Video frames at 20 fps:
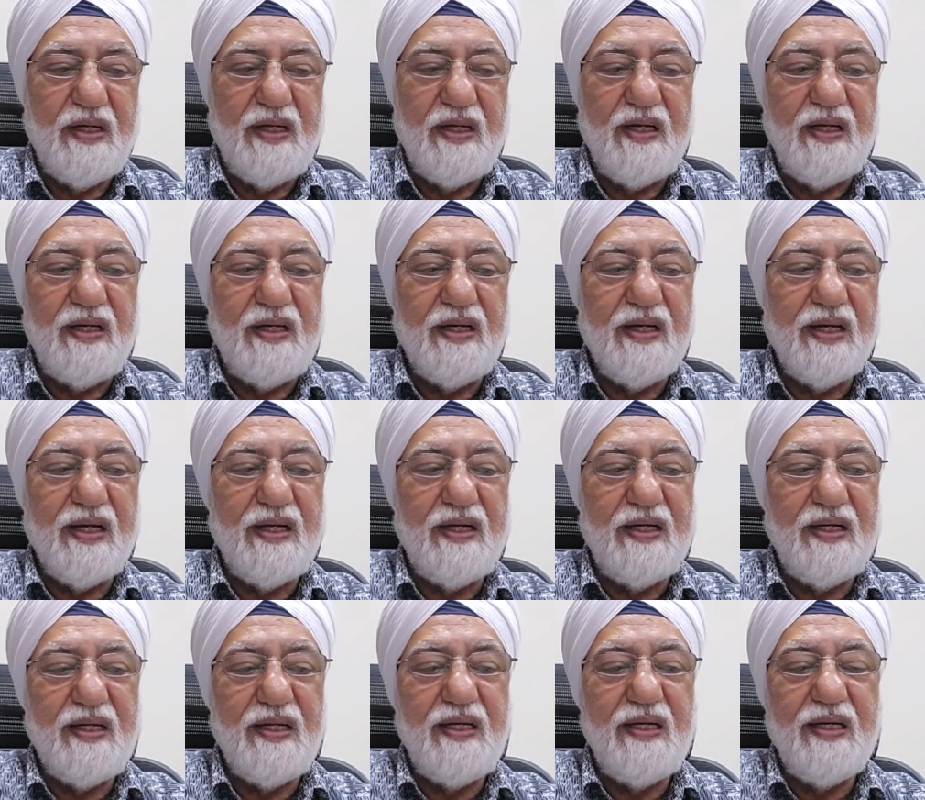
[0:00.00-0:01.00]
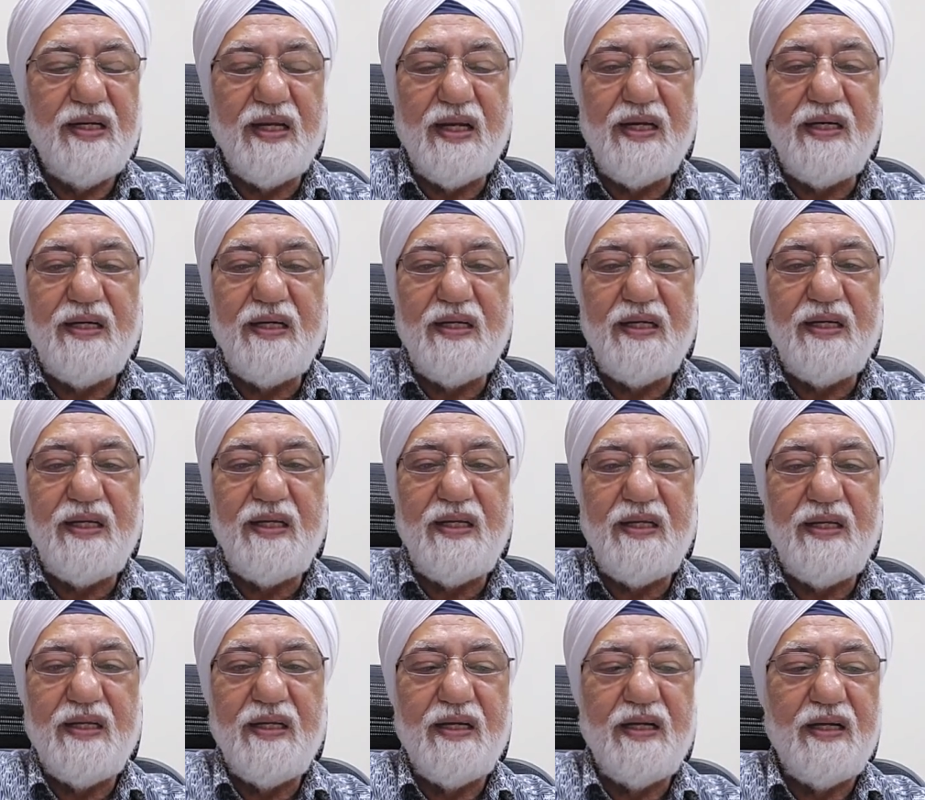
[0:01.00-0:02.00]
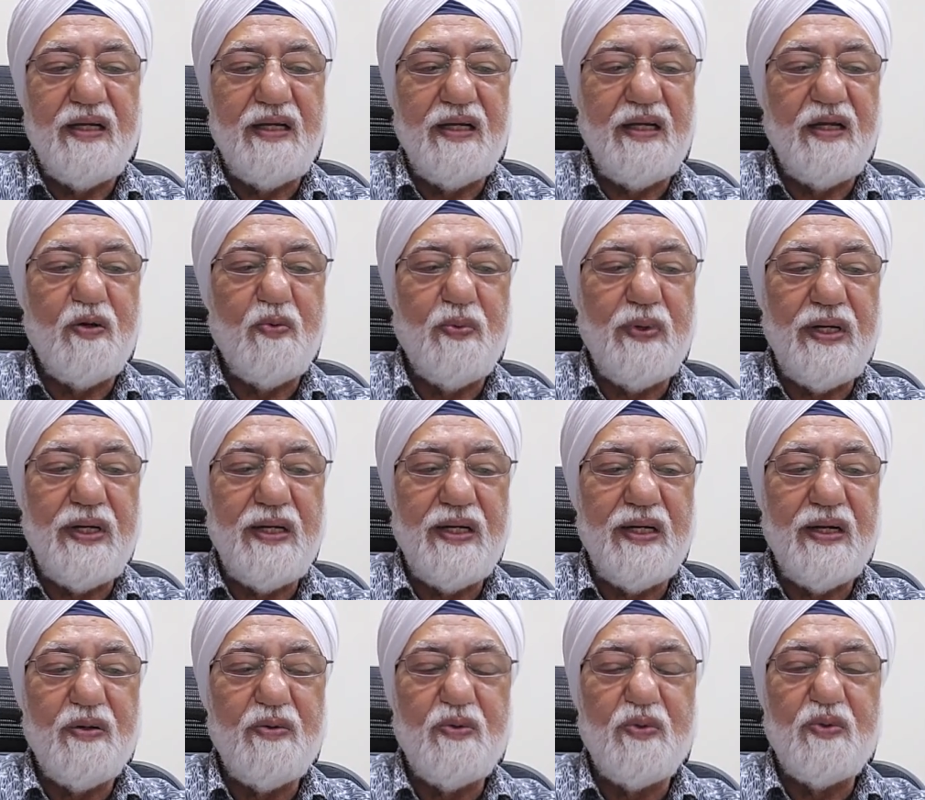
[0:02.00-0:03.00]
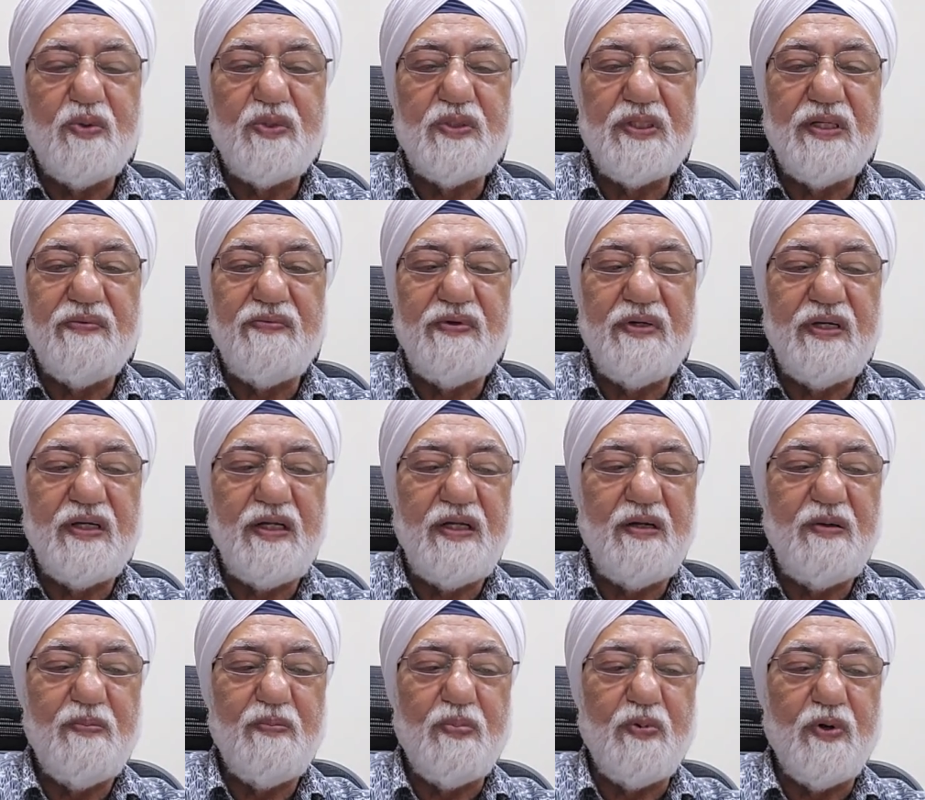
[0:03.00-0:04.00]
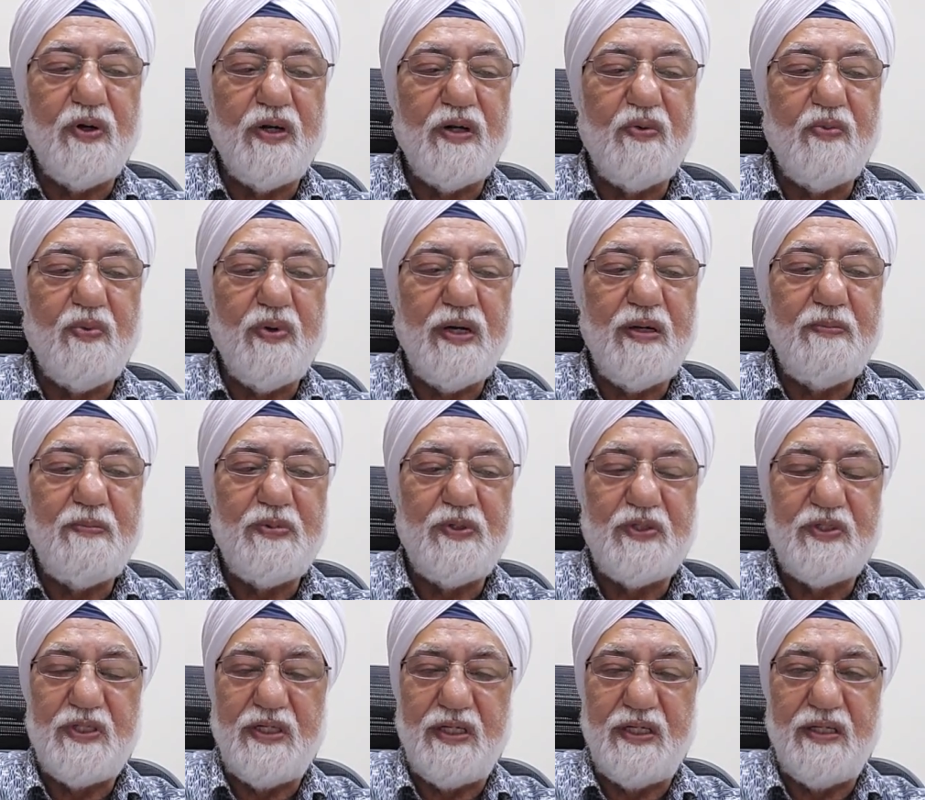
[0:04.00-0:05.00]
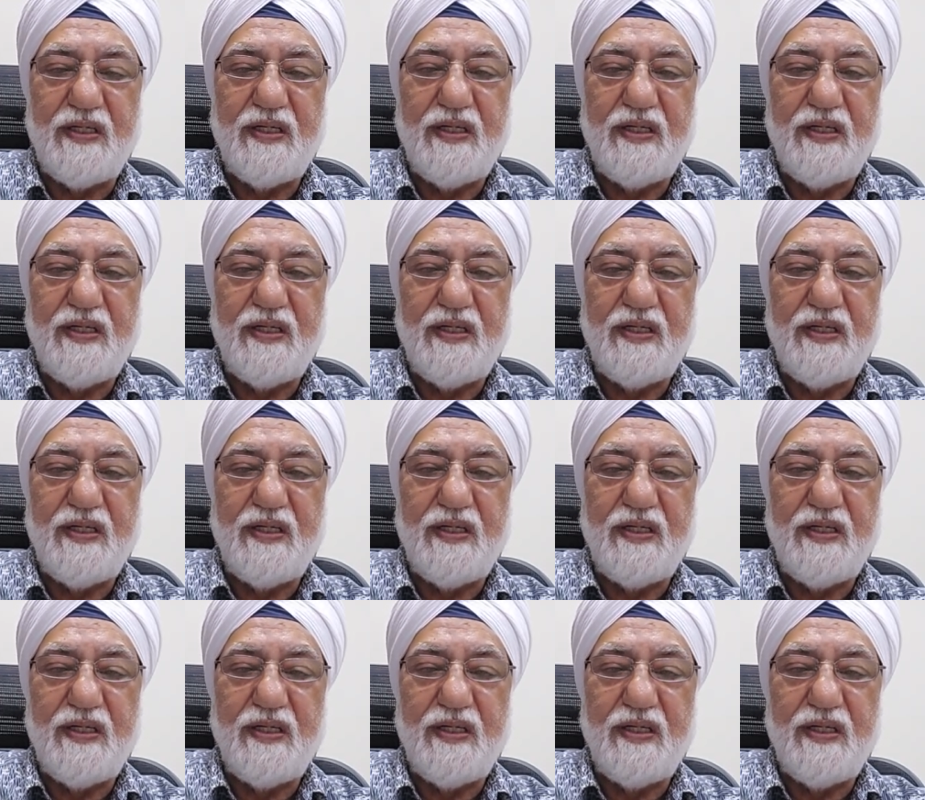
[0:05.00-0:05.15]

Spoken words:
In 1990, it went down to 17.1%.